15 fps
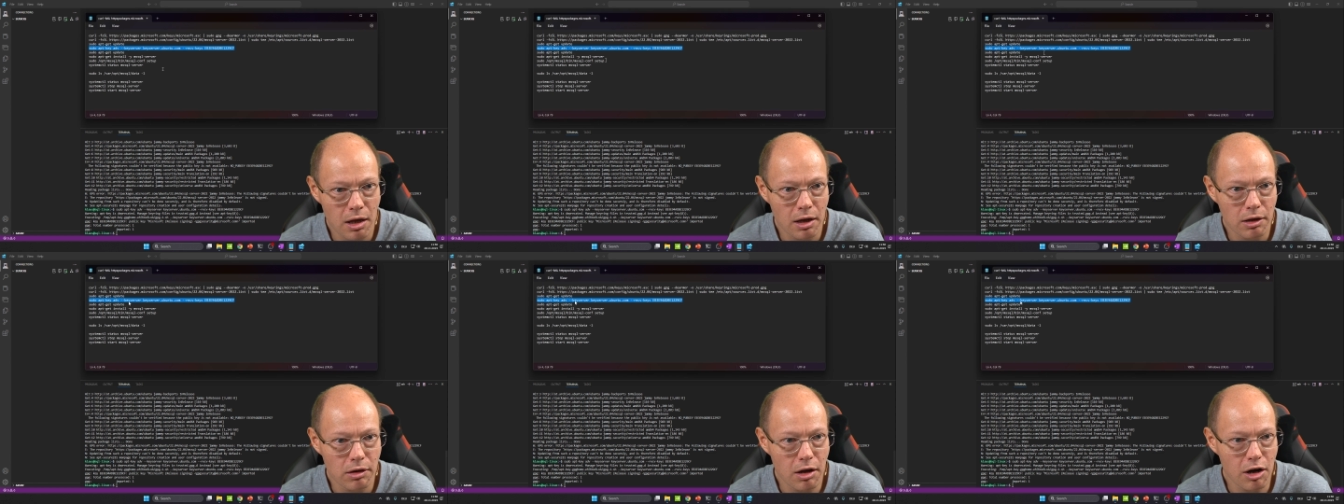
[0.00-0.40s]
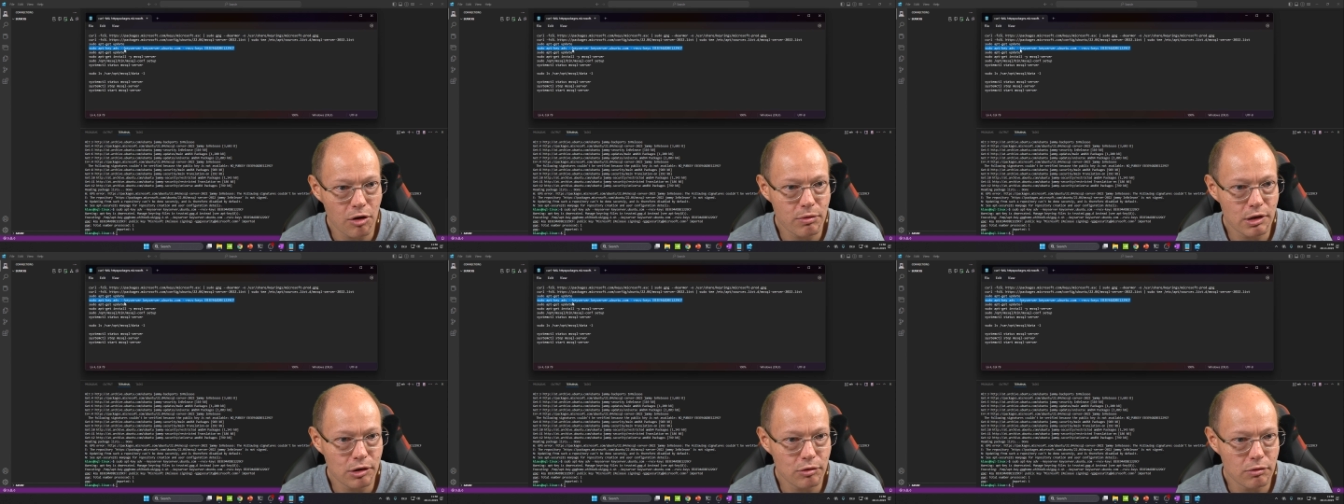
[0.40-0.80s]
Now
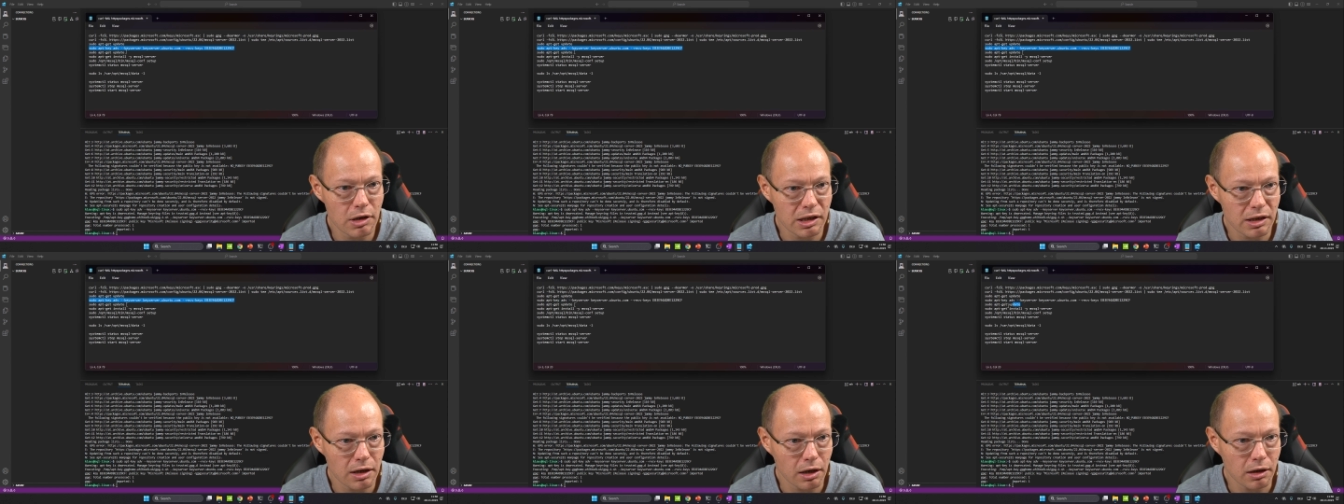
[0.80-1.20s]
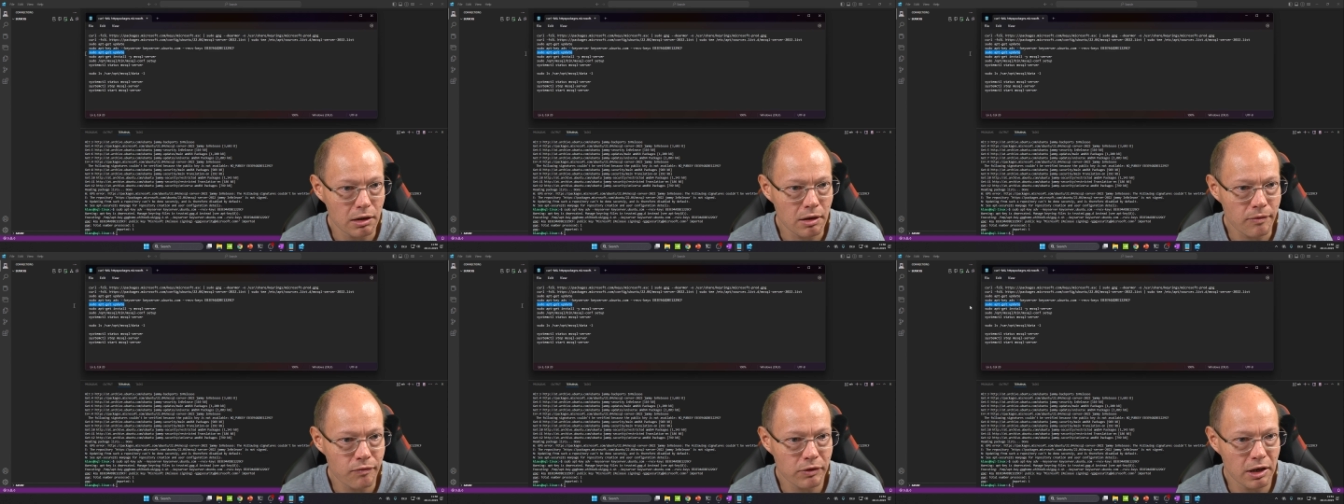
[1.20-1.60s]
we do
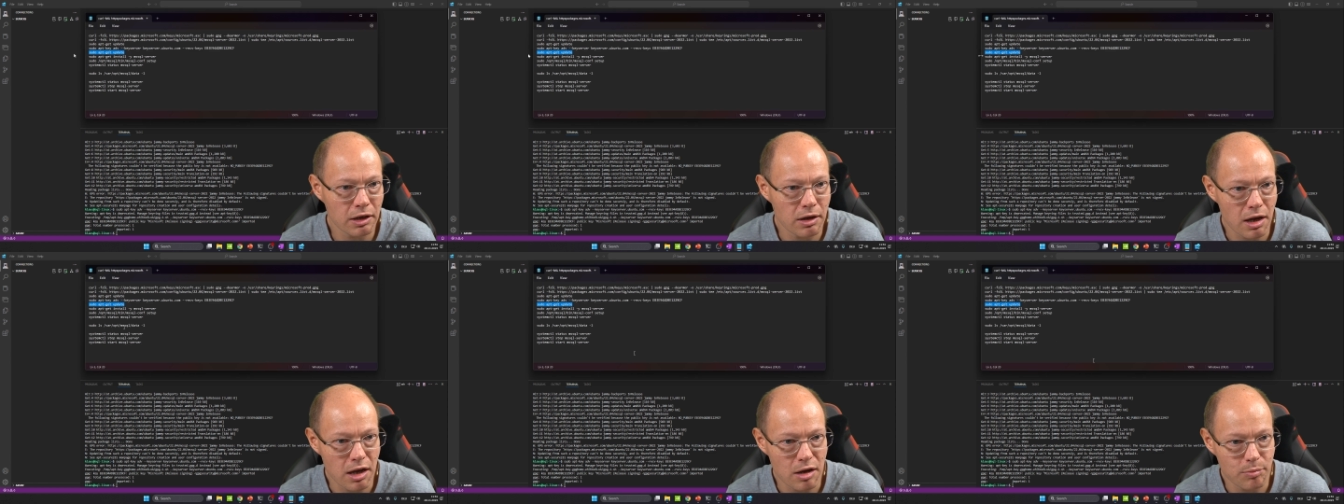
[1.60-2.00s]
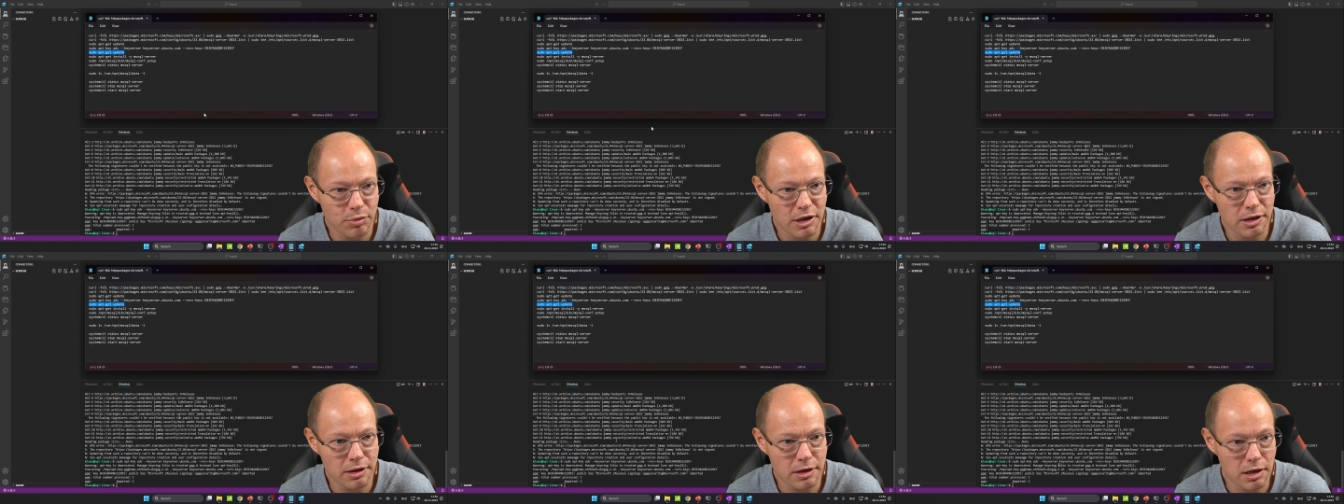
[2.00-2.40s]
again an
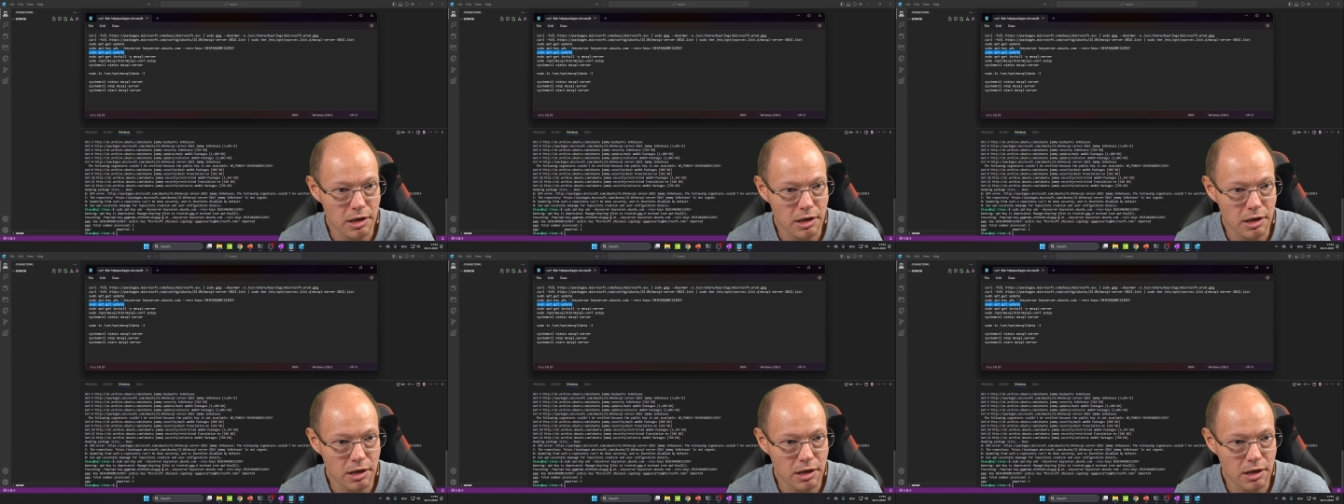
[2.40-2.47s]
apt